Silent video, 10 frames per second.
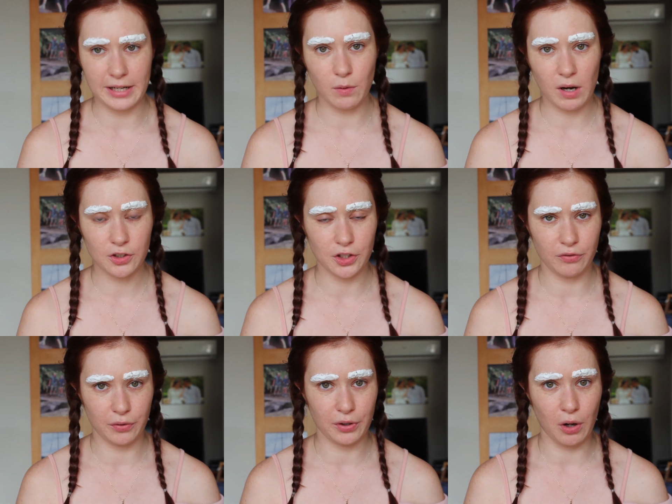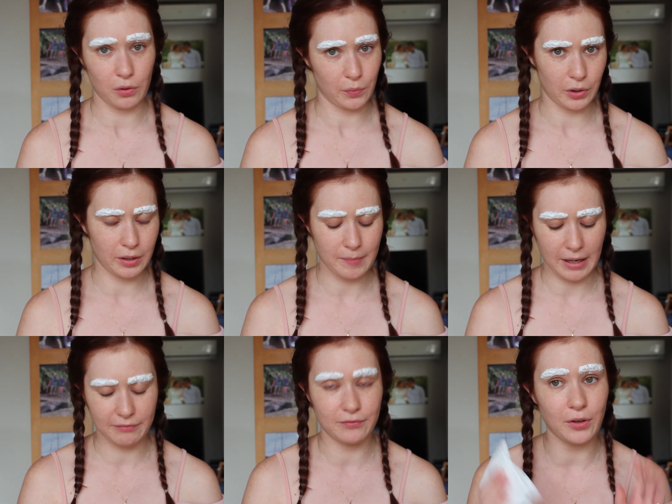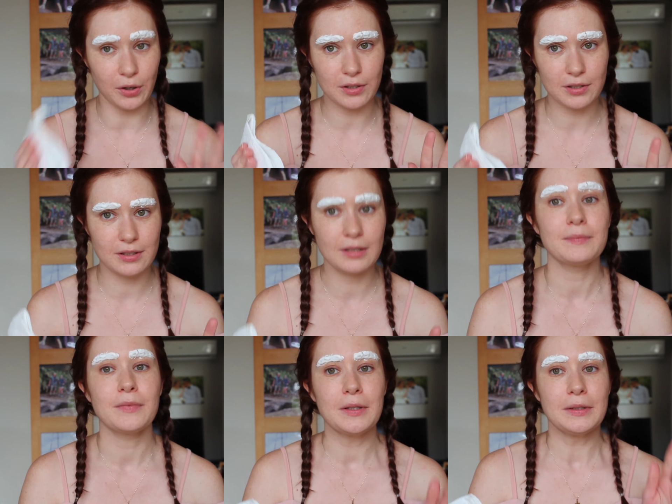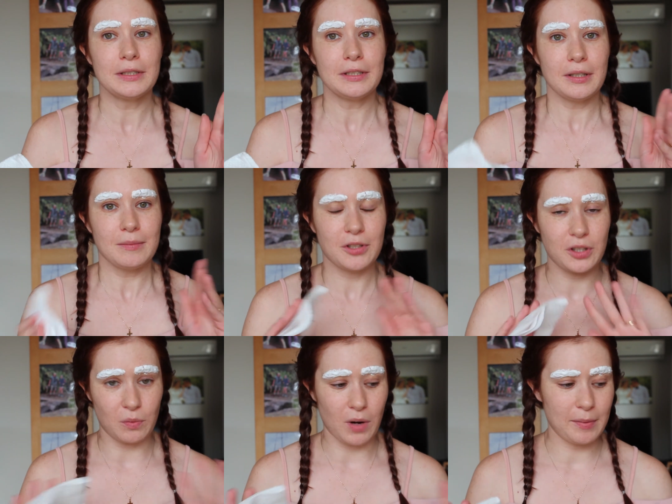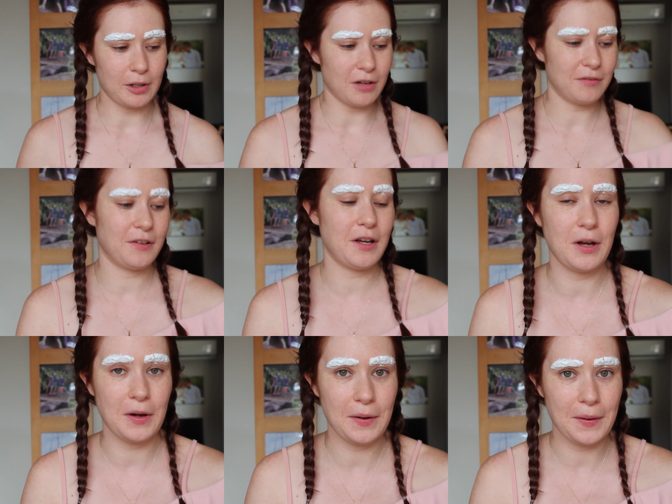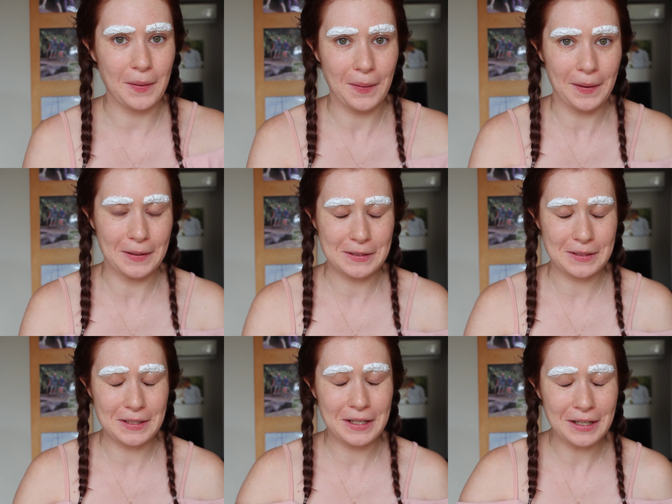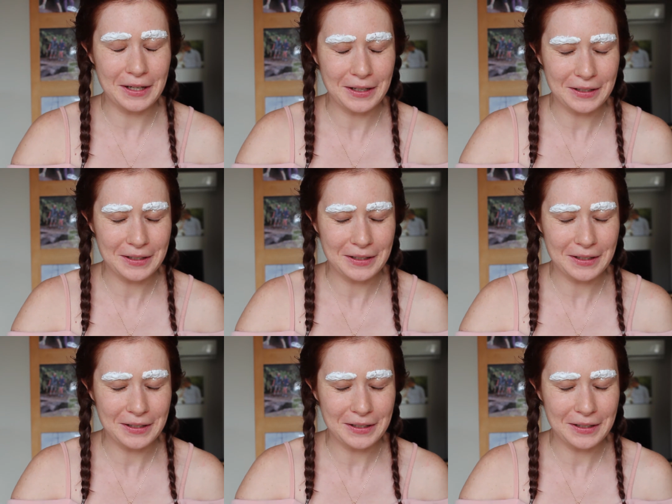I need to wash it off with cold water, but first I'm just gonna wipe it off and see.